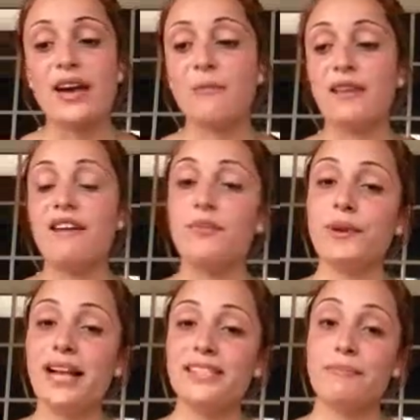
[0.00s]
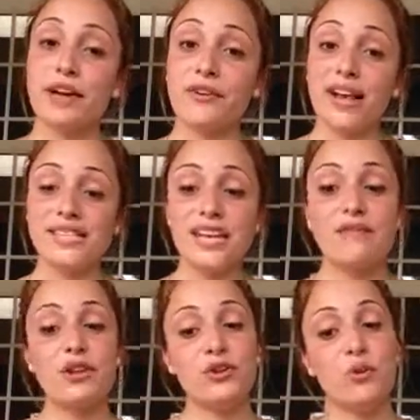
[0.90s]
I hope that everyone has a better idea
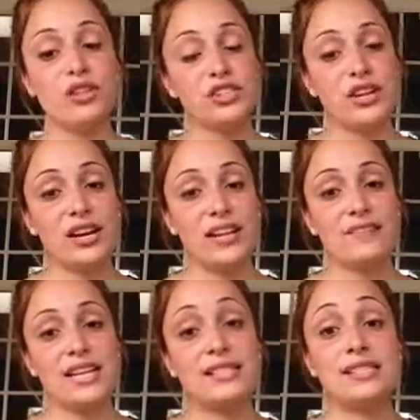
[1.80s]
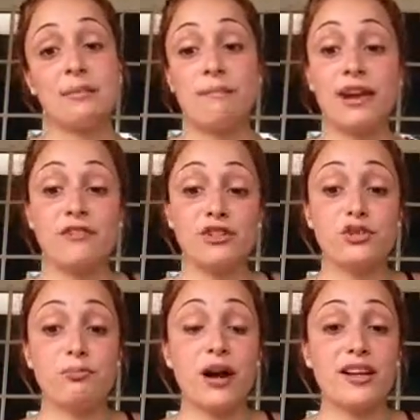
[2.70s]
of the new alternatives and some
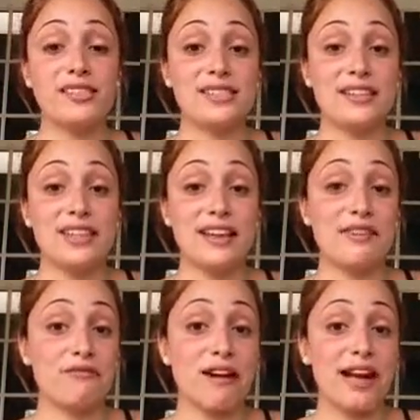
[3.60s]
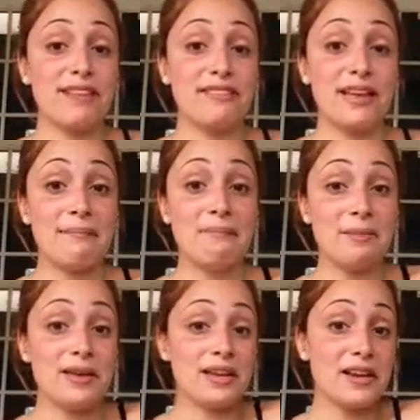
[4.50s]
beneficial products that they can find that
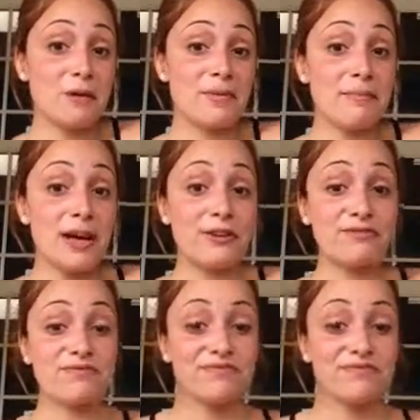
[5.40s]
maybe can help them out.